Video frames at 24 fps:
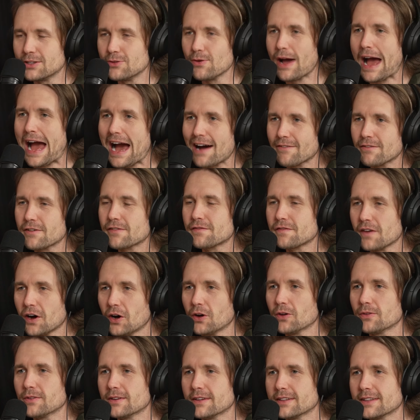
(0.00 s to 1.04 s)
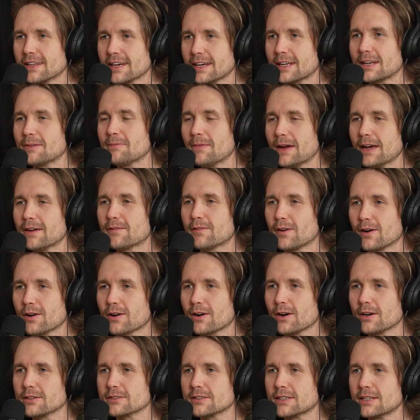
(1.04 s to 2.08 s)
You have a phone that can make phone
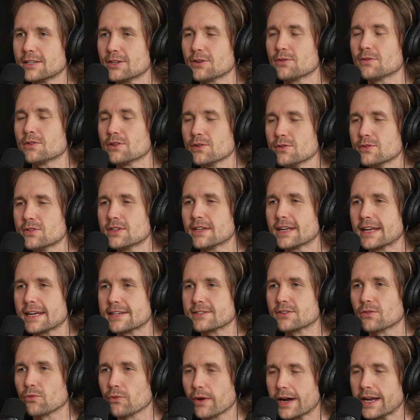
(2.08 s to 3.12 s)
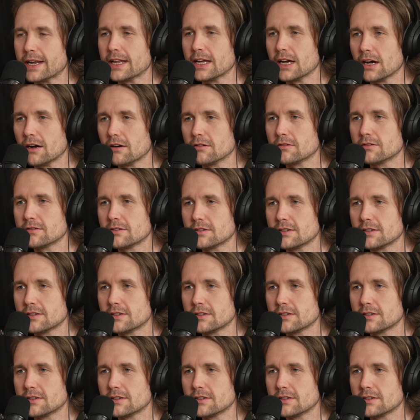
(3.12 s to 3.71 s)
calls, and you use it as a radio.